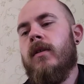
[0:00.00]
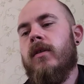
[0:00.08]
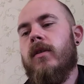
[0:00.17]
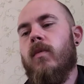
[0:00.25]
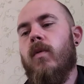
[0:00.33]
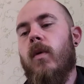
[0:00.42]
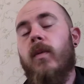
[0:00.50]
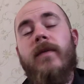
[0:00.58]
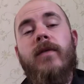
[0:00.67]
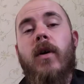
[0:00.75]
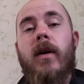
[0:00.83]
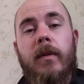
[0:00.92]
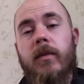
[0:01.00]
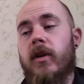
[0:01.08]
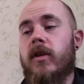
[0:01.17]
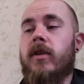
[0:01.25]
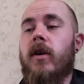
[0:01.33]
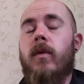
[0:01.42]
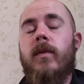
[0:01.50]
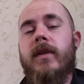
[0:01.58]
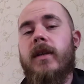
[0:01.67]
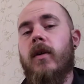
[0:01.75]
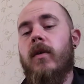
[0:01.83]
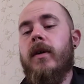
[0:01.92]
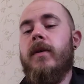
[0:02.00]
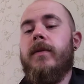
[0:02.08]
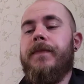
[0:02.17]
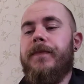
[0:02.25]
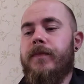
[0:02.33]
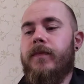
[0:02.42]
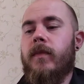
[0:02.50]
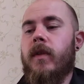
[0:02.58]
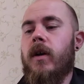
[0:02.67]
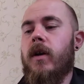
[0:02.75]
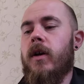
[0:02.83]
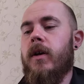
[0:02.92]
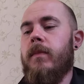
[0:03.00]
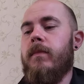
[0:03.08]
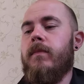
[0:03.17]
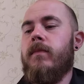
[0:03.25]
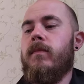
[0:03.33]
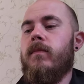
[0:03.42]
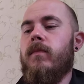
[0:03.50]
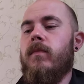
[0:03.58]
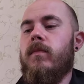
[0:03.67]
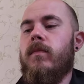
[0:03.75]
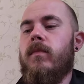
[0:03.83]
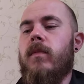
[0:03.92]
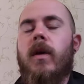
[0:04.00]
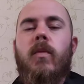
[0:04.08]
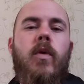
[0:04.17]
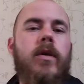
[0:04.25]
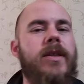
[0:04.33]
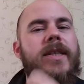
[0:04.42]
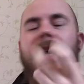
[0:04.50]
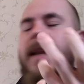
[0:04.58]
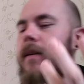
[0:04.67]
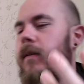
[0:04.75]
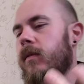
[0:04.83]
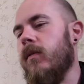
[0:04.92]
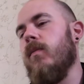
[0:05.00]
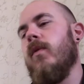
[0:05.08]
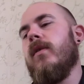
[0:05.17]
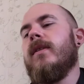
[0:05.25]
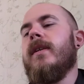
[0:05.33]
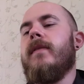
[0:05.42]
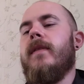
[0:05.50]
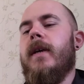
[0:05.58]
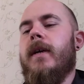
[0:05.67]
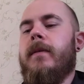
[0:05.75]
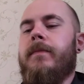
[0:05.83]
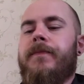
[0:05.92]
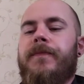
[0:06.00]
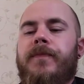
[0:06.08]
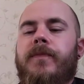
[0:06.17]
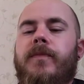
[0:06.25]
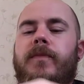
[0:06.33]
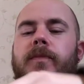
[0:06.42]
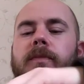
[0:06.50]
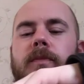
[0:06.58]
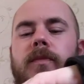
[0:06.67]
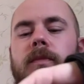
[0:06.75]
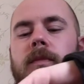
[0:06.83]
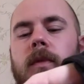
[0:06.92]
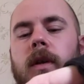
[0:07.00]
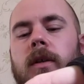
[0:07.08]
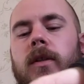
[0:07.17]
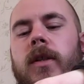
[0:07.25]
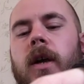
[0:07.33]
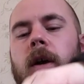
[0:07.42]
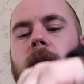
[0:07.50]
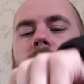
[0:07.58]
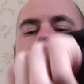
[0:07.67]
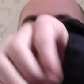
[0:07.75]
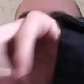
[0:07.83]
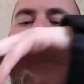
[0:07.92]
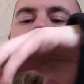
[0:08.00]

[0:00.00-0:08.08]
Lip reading: So what we've got, I'm going to start with the oil. Like what scent and what's in there. So let's